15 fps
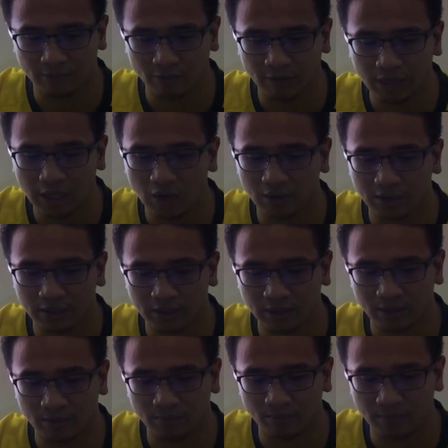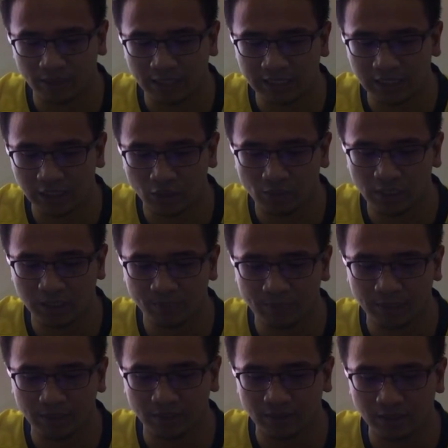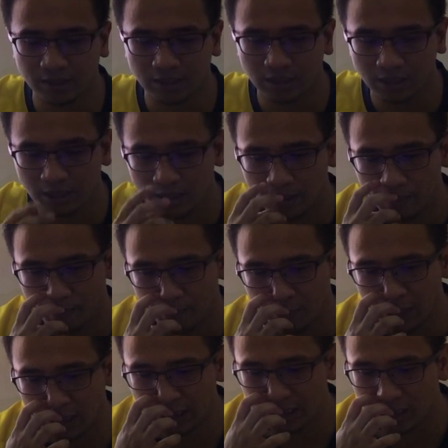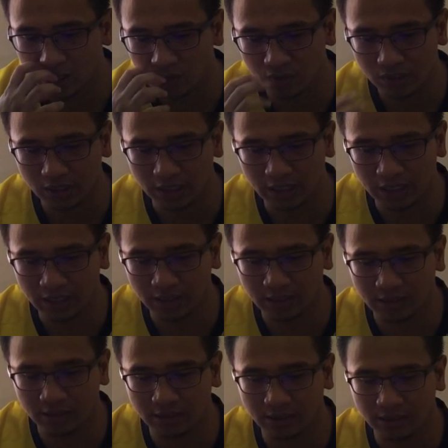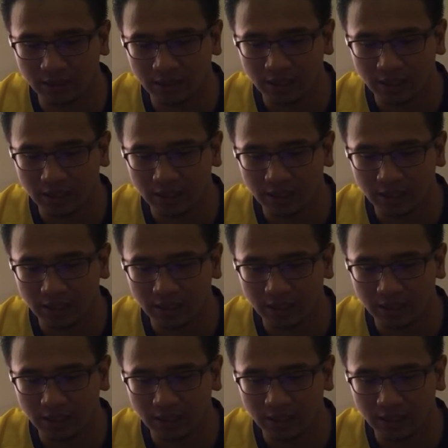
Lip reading: without the necessary experience may result in